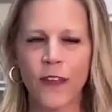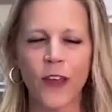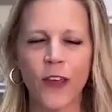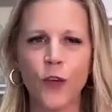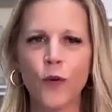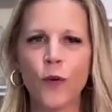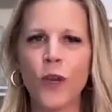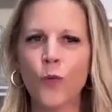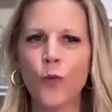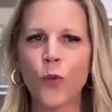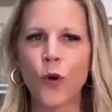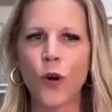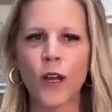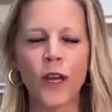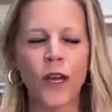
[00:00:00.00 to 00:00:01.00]
That you can
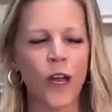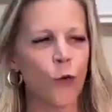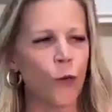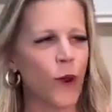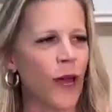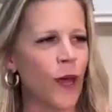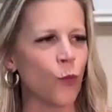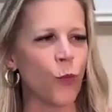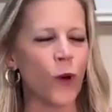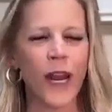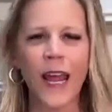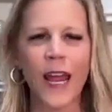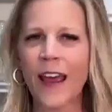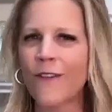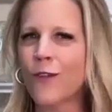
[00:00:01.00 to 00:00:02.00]
work around
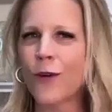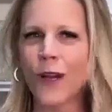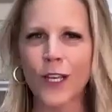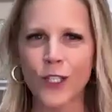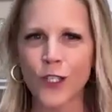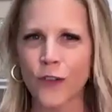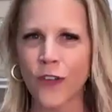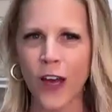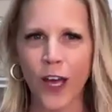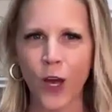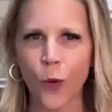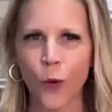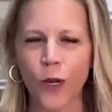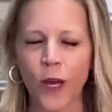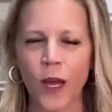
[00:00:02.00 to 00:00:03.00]
whatever else you've
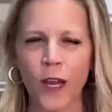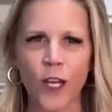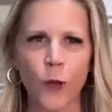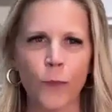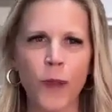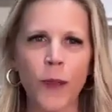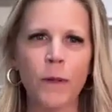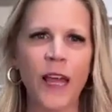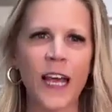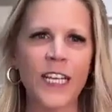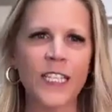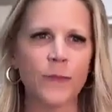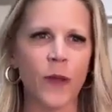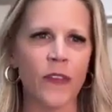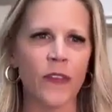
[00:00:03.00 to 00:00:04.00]
got going on. People
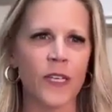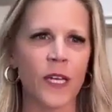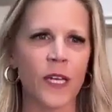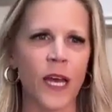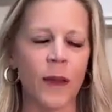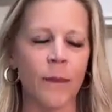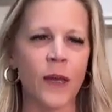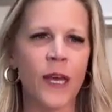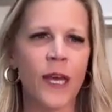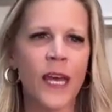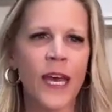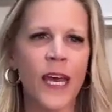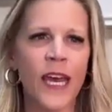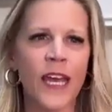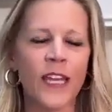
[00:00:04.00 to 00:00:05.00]
ask me all the time,
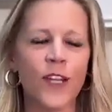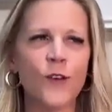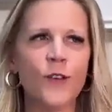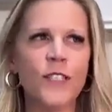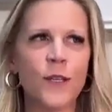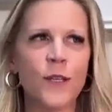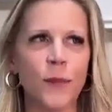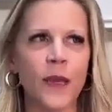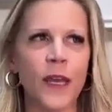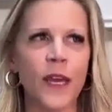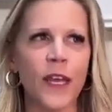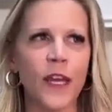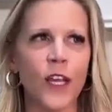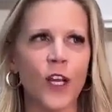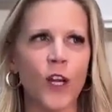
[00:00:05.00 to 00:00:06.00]
it used to
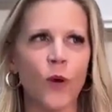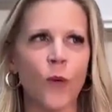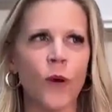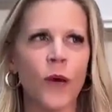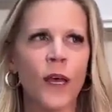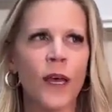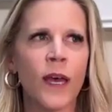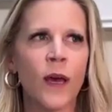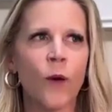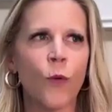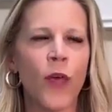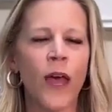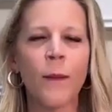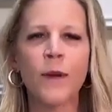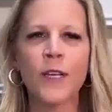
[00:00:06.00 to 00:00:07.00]
be,
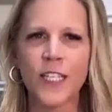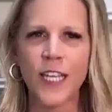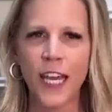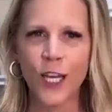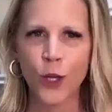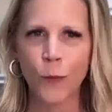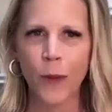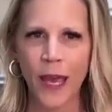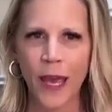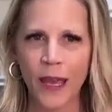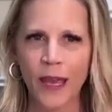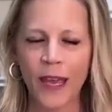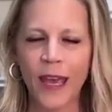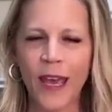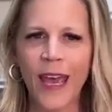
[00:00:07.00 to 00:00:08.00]
well, how much can you
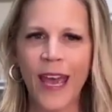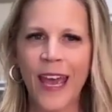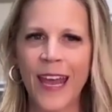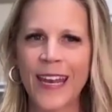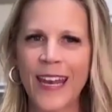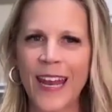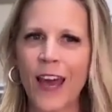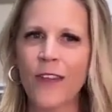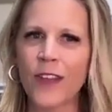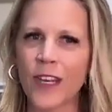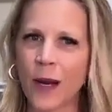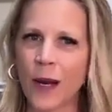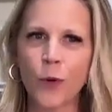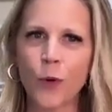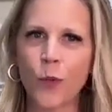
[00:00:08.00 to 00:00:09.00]
make? And now the
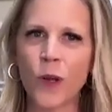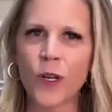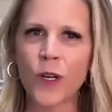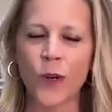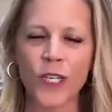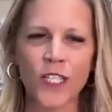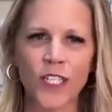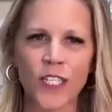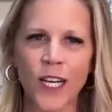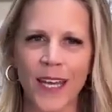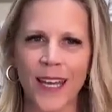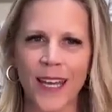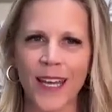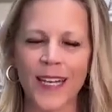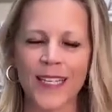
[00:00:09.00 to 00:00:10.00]
number one question
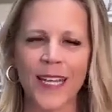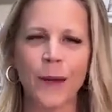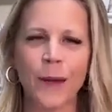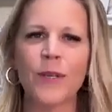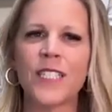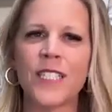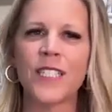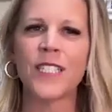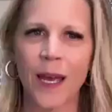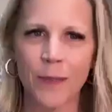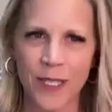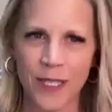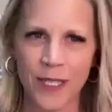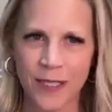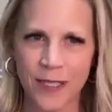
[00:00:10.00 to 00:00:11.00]
I get is how much
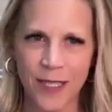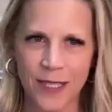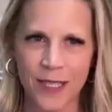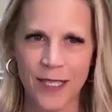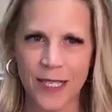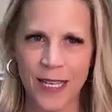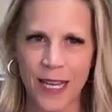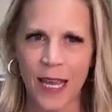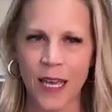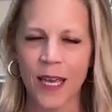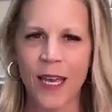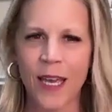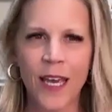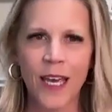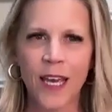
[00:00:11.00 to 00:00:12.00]
time does this
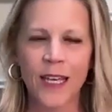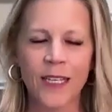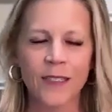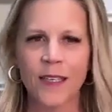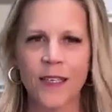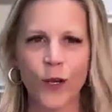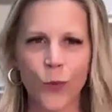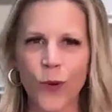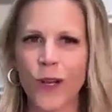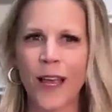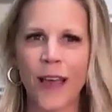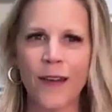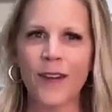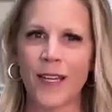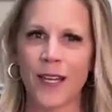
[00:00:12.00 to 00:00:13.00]
take? Because, we don't
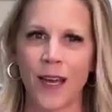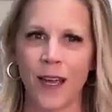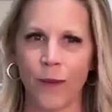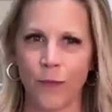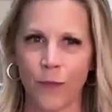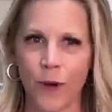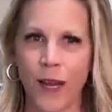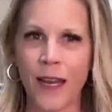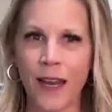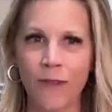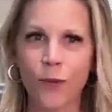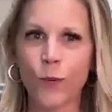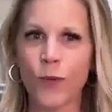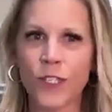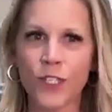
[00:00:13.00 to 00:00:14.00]
have any time, right?
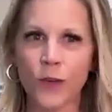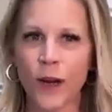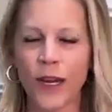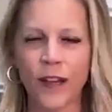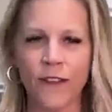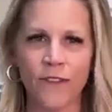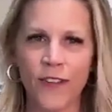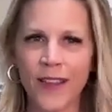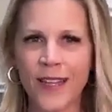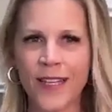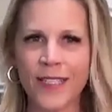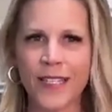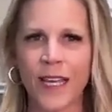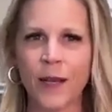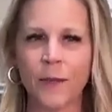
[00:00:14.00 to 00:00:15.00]
Everyone's trying to fit
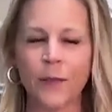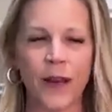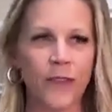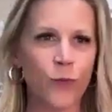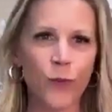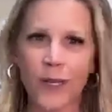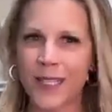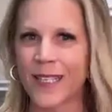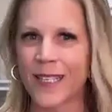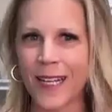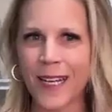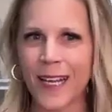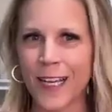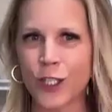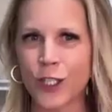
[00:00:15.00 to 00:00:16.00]
this in, but everyone needs a
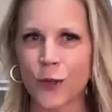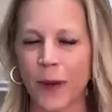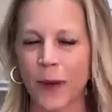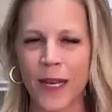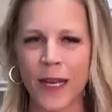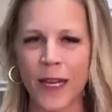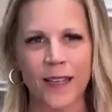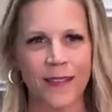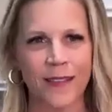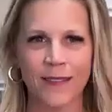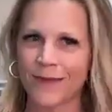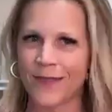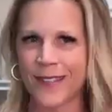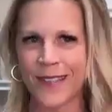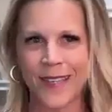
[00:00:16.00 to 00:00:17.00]
little extra money because
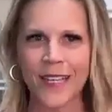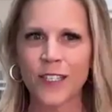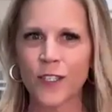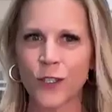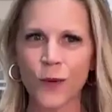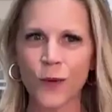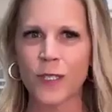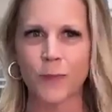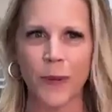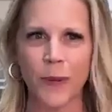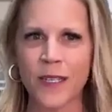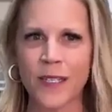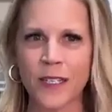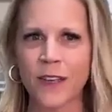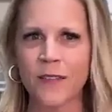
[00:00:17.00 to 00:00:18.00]
things are so
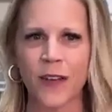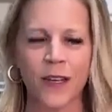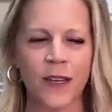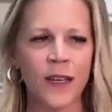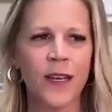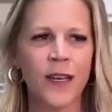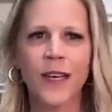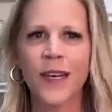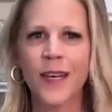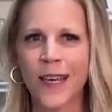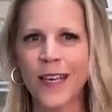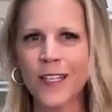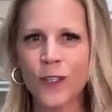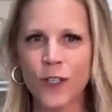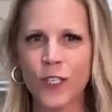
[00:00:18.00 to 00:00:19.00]
expensive and
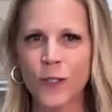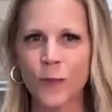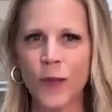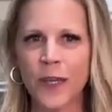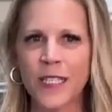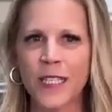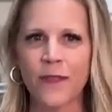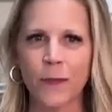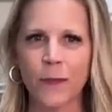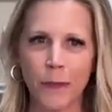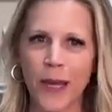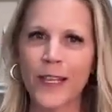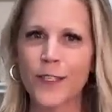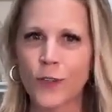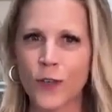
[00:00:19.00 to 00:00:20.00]
kids are expensive and
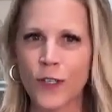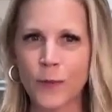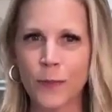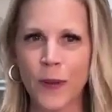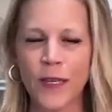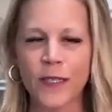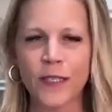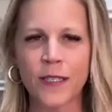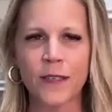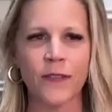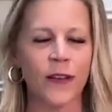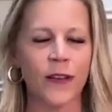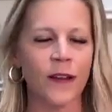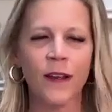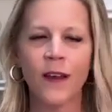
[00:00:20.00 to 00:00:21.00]
pets are
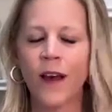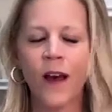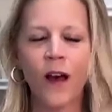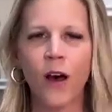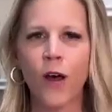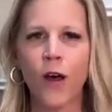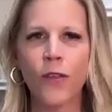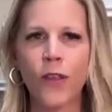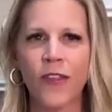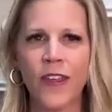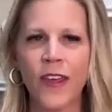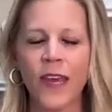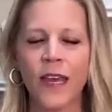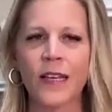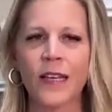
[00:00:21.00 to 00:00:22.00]
expensive and all the
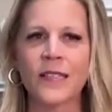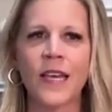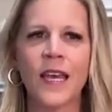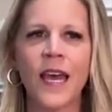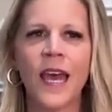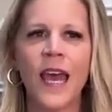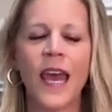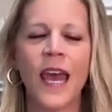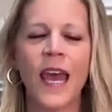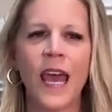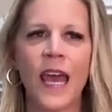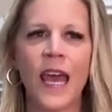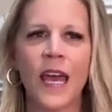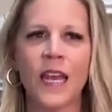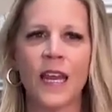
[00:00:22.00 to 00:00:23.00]
things.
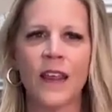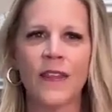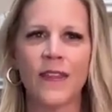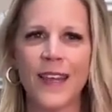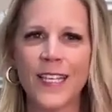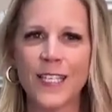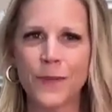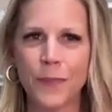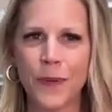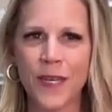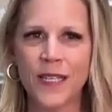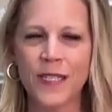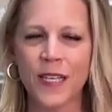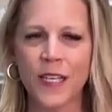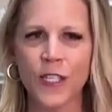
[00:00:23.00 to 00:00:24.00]
And this
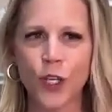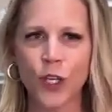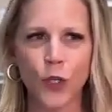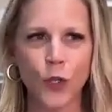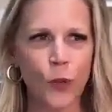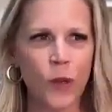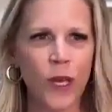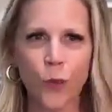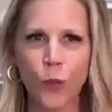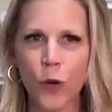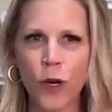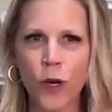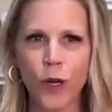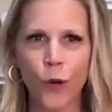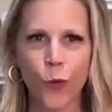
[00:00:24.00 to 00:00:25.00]
business, you can
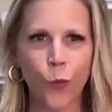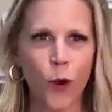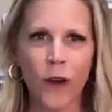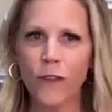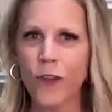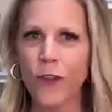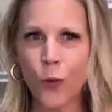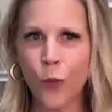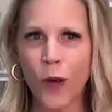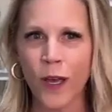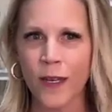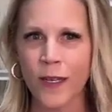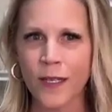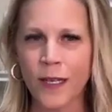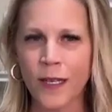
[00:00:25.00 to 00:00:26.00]
work wherever you
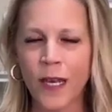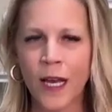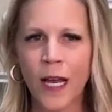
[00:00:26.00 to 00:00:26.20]
want.